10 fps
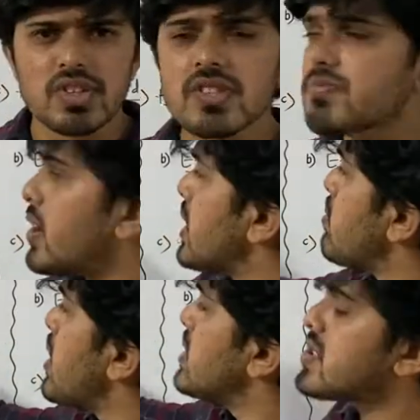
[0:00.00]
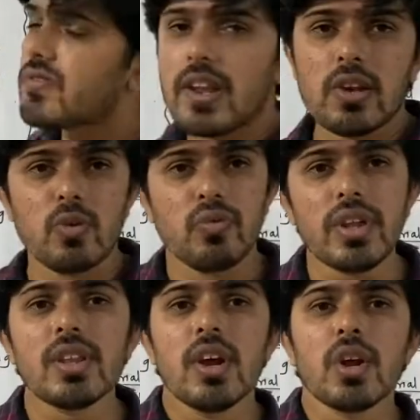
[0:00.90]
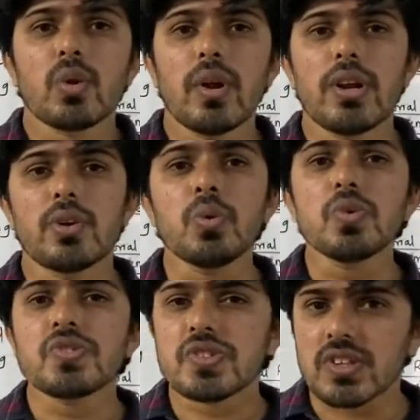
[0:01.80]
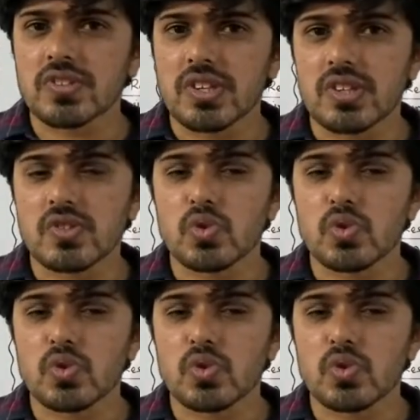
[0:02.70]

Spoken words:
Just multiply this value with 12 to 16.